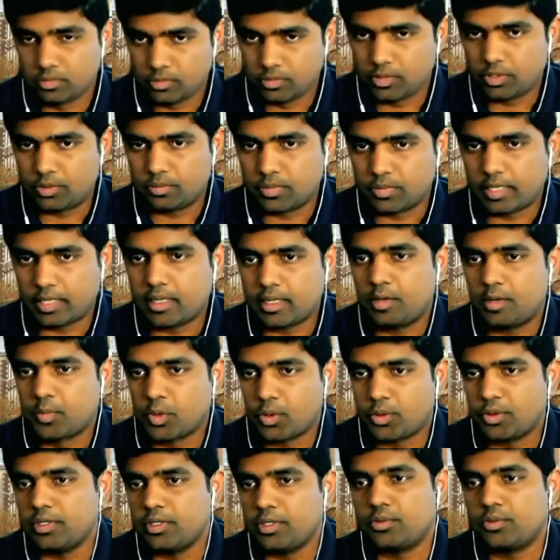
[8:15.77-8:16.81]
at that
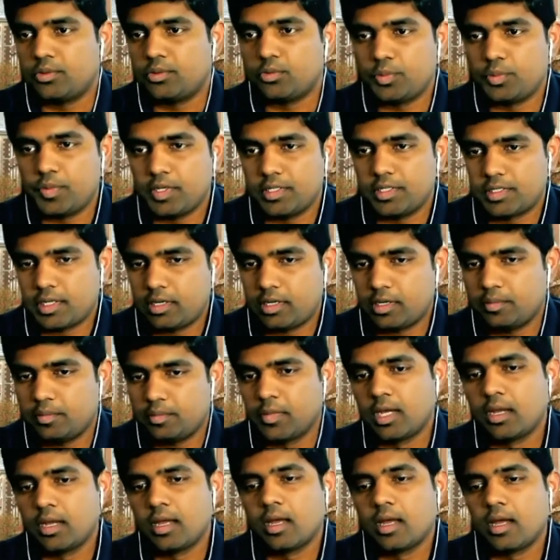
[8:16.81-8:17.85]
point, it would be set up
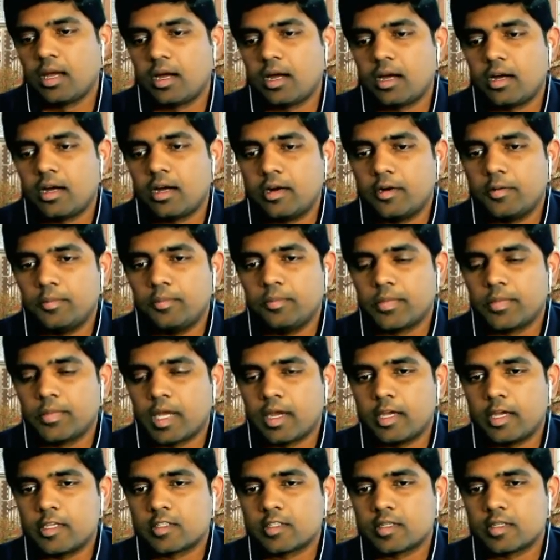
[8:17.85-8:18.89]

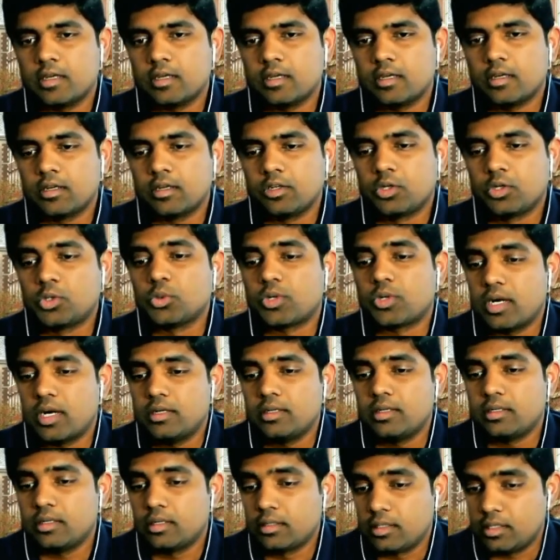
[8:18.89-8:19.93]
as to
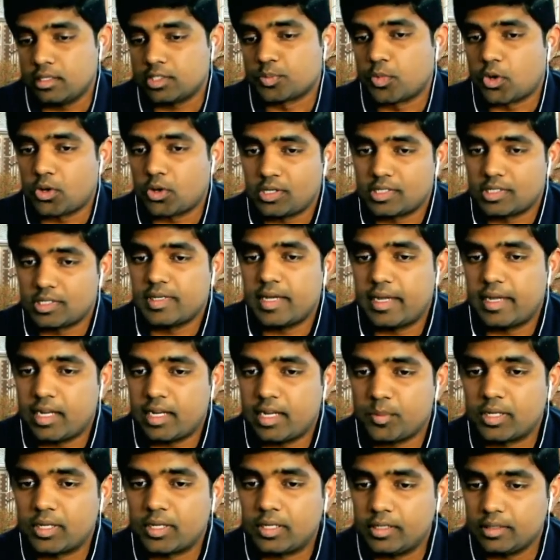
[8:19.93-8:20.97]
run these models
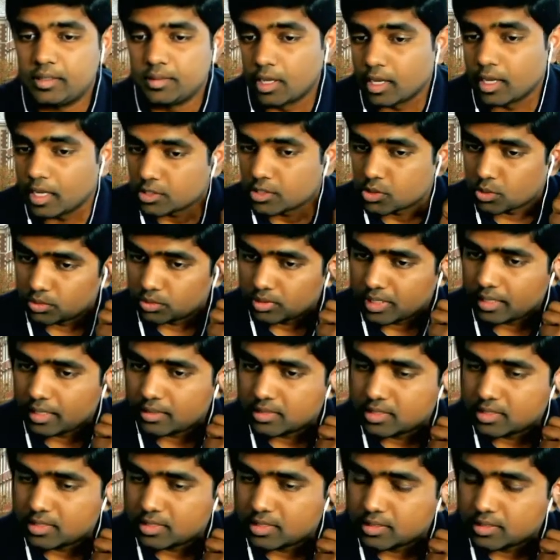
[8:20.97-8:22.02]
dynamically. So
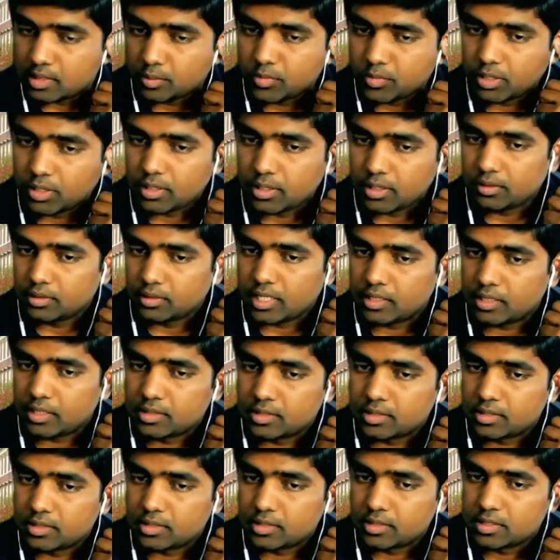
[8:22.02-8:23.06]
that's something that's
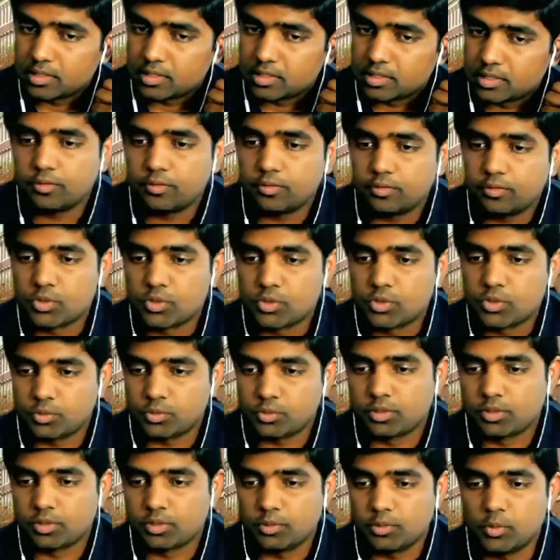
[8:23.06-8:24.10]
a future
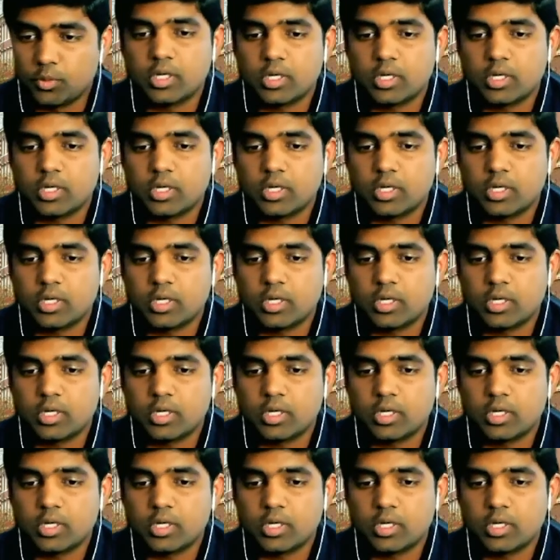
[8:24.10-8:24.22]
work.